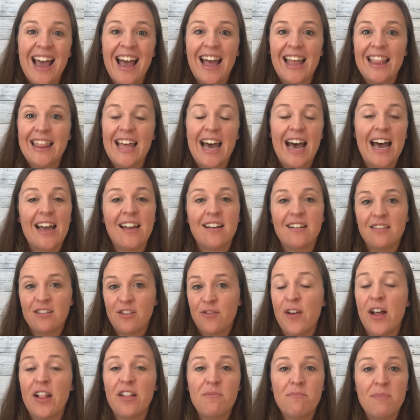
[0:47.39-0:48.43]
that
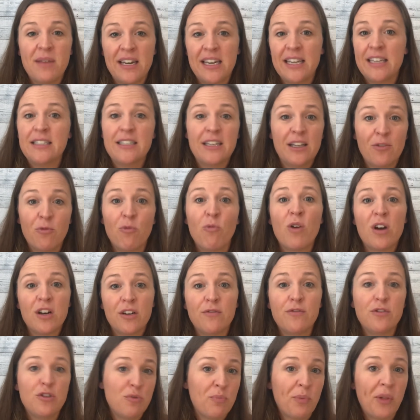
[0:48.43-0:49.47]
development is in one
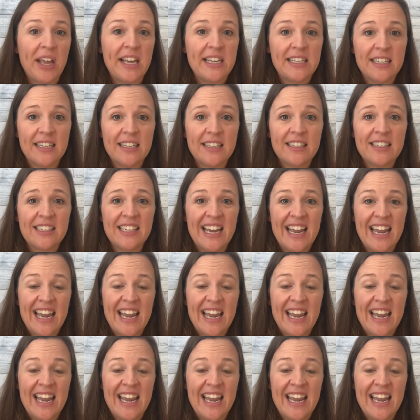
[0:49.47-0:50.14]
of two places.